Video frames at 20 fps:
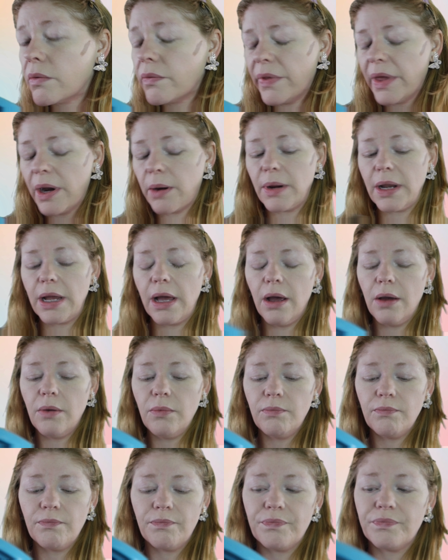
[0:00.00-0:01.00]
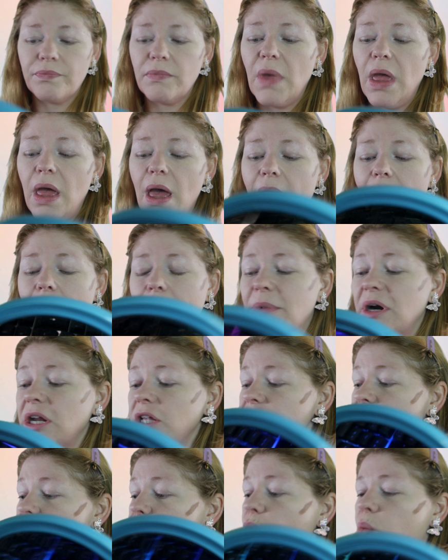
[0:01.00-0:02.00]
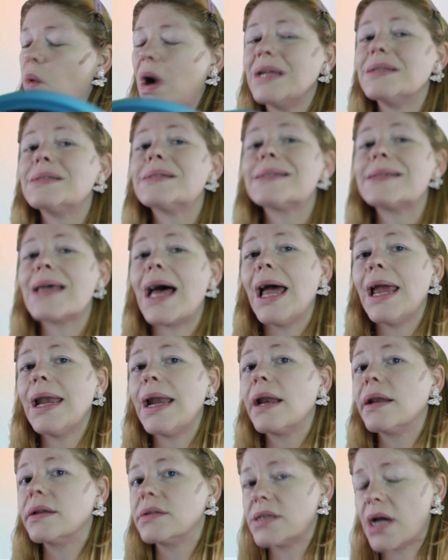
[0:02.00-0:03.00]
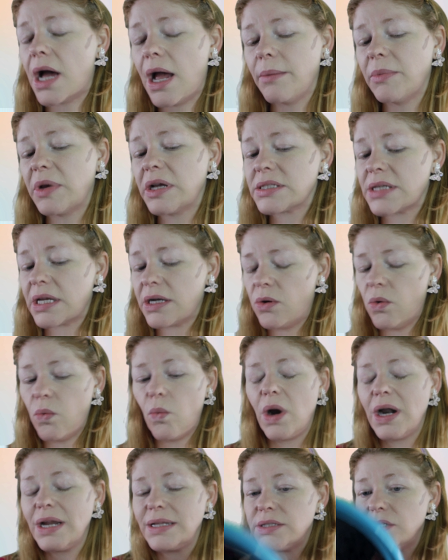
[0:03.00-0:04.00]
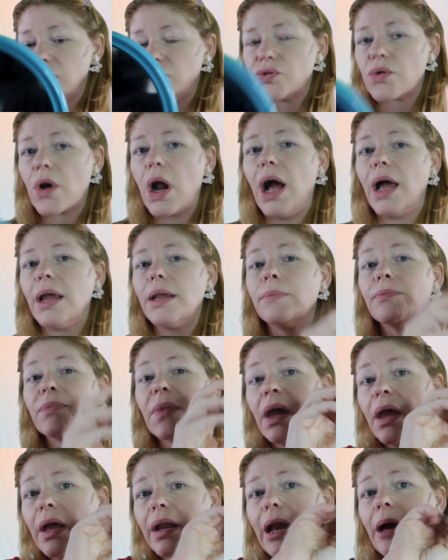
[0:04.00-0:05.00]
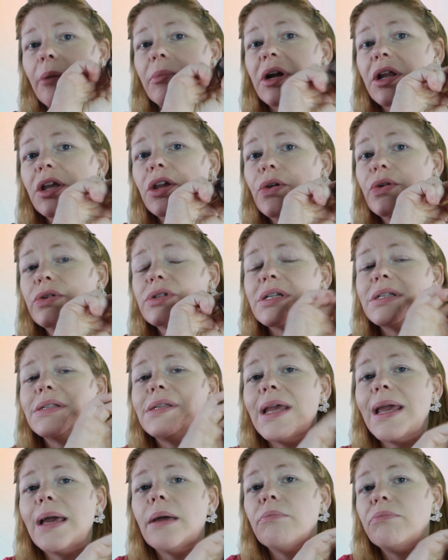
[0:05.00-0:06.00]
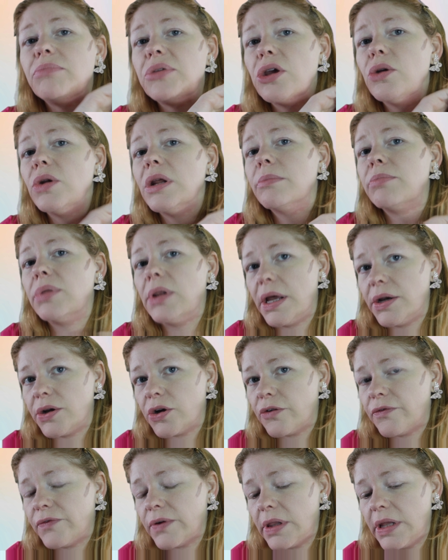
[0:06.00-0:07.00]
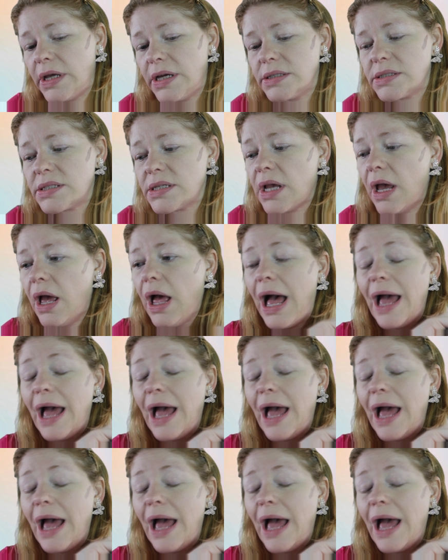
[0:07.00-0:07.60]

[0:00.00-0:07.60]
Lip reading: There we go. I'm gonna do one side at a time because I don't want it to dry. Now I'm gonna use a damp beauty blender for this.